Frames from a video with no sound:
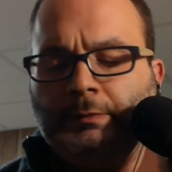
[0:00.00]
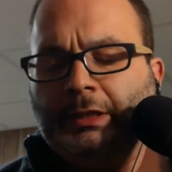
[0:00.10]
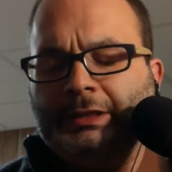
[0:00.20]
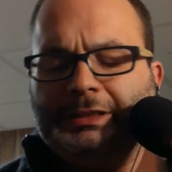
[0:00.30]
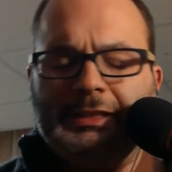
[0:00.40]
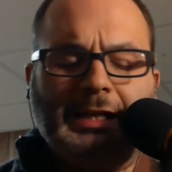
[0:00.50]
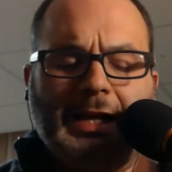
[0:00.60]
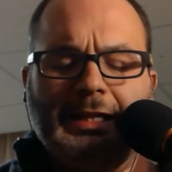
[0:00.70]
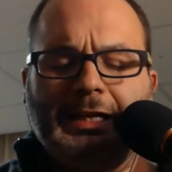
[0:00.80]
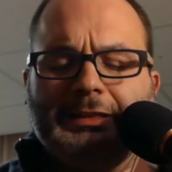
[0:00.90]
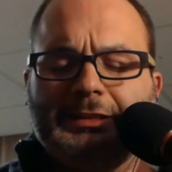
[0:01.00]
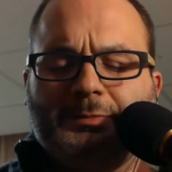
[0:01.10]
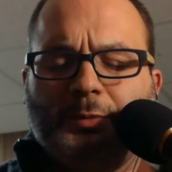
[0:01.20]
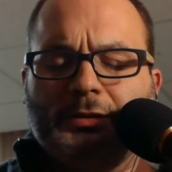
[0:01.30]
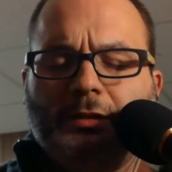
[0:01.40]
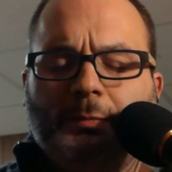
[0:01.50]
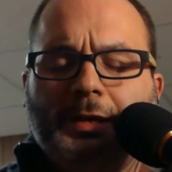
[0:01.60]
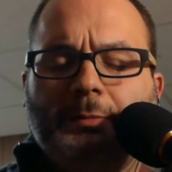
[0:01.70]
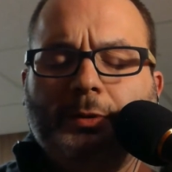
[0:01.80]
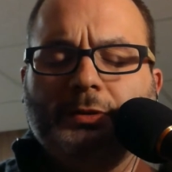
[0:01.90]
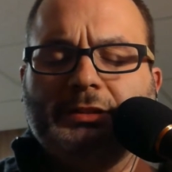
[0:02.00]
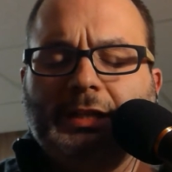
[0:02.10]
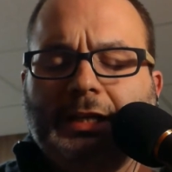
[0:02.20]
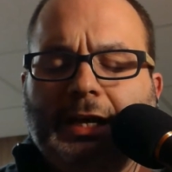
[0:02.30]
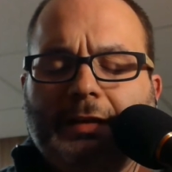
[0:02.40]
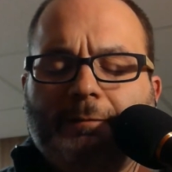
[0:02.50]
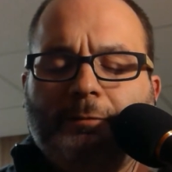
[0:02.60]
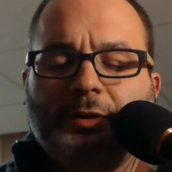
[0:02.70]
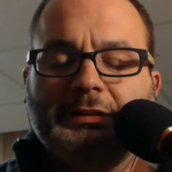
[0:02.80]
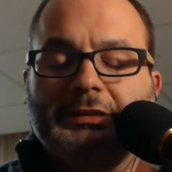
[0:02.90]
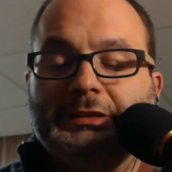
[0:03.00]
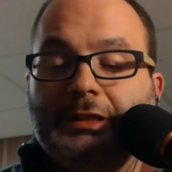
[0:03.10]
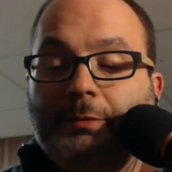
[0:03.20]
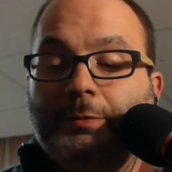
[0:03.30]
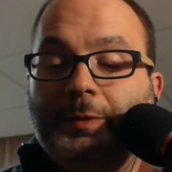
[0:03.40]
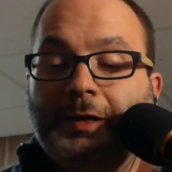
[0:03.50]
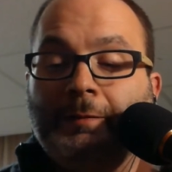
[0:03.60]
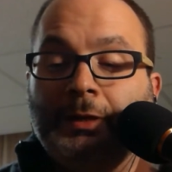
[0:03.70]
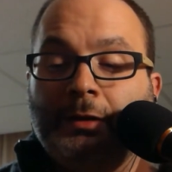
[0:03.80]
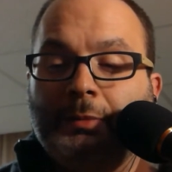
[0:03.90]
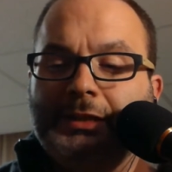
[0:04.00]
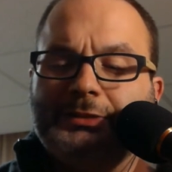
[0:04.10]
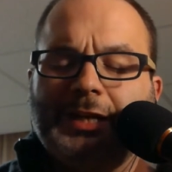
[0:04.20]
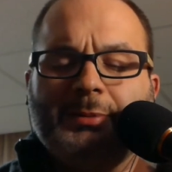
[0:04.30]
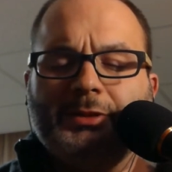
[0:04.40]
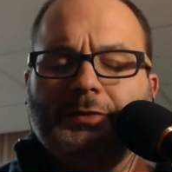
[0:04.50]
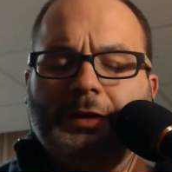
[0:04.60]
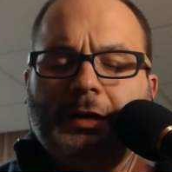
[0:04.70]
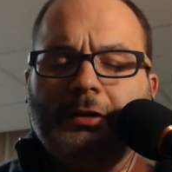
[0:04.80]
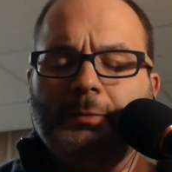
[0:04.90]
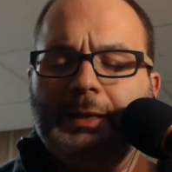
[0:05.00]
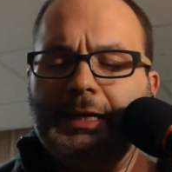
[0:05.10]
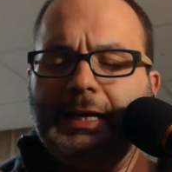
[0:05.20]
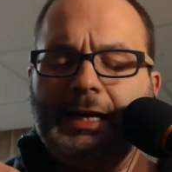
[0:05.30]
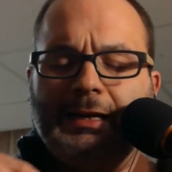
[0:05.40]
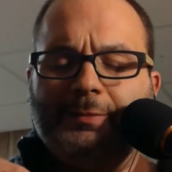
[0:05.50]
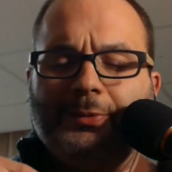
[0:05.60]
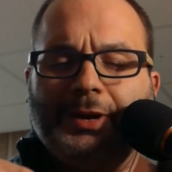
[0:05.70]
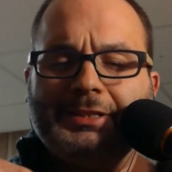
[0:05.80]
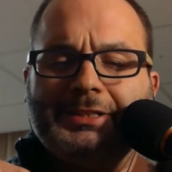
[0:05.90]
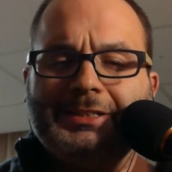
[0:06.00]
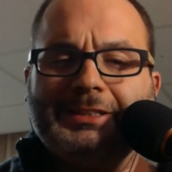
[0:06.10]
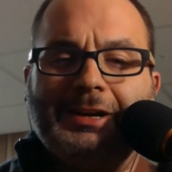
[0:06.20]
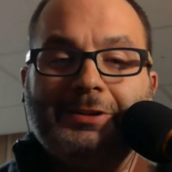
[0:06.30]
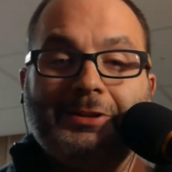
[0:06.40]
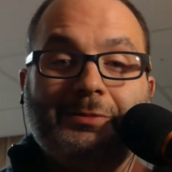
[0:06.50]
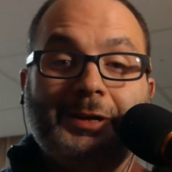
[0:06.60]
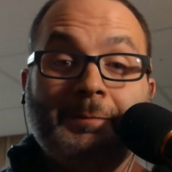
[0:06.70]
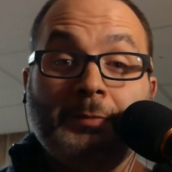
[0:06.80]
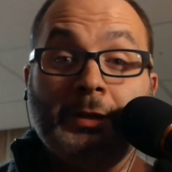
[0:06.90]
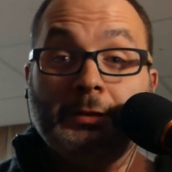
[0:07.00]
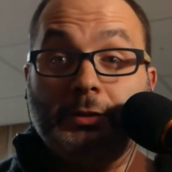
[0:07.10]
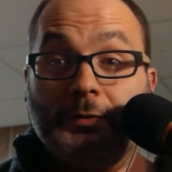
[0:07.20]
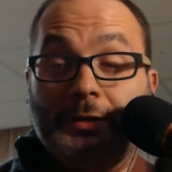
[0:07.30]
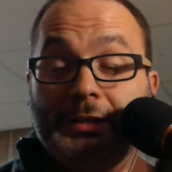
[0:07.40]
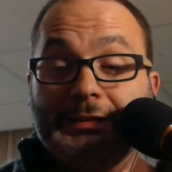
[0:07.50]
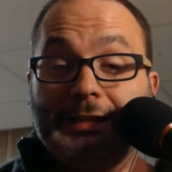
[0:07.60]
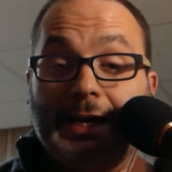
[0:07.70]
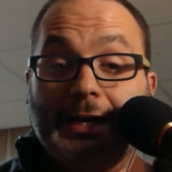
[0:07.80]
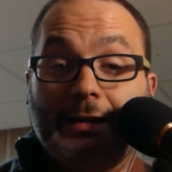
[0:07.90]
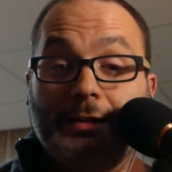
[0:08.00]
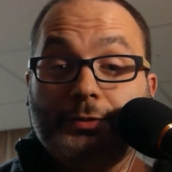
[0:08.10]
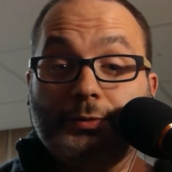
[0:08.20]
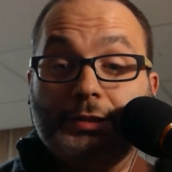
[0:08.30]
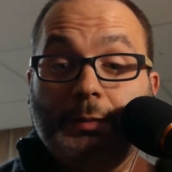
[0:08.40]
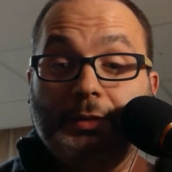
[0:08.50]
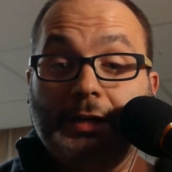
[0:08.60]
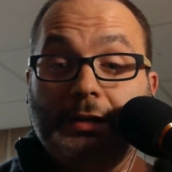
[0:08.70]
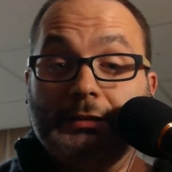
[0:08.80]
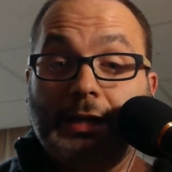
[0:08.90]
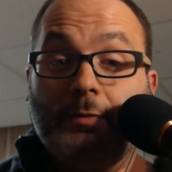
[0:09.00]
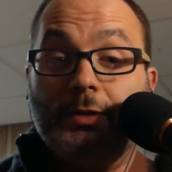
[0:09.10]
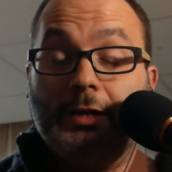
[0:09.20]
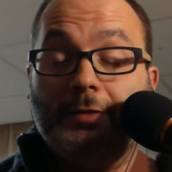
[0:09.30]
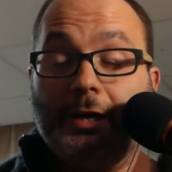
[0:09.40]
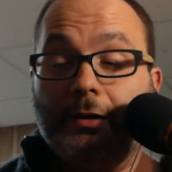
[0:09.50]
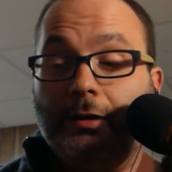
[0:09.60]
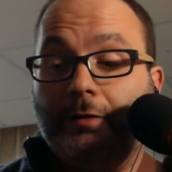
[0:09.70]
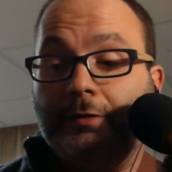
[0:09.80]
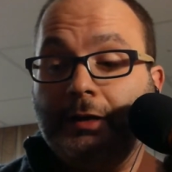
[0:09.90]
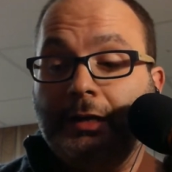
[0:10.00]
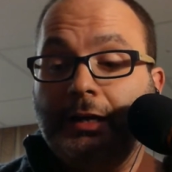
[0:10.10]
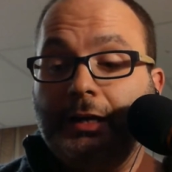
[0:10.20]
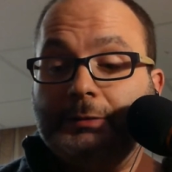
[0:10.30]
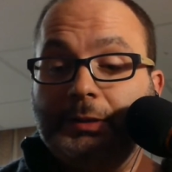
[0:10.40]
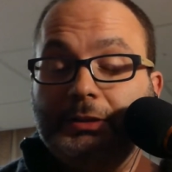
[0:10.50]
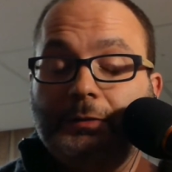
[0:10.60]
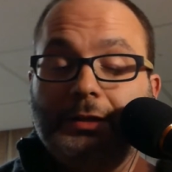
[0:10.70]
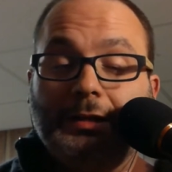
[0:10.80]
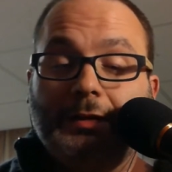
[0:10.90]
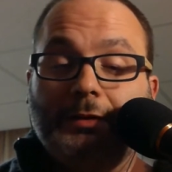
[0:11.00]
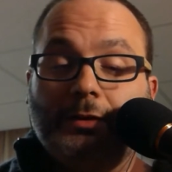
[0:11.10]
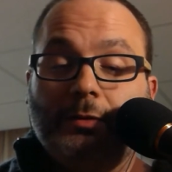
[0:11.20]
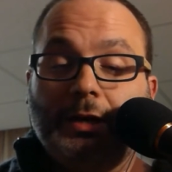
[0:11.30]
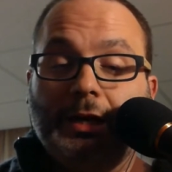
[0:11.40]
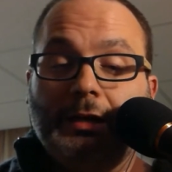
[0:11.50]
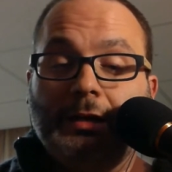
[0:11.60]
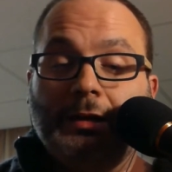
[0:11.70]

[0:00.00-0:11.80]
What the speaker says: See, I think it just puts a little mid boost in, kind of richens it up a bit, but it drops the volume and it kind of compresses the sound a little bit. So if you're going to stack this with something else, I would leave that off, especially if you're going to leave it low gain.